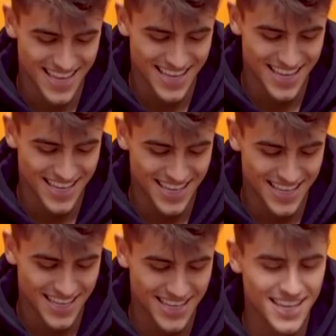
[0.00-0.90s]

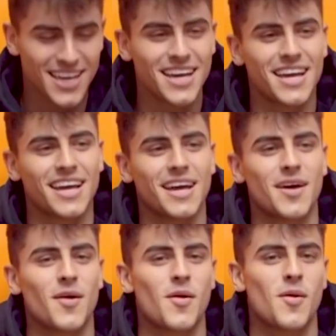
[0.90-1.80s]

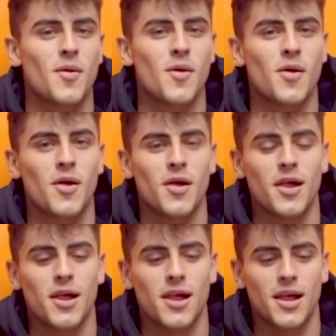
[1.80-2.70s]

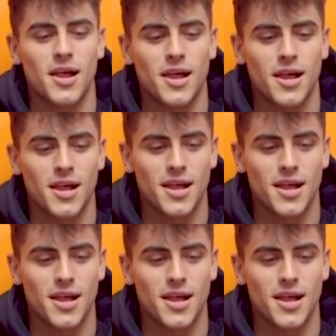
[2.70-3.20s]
This person isn't speaking.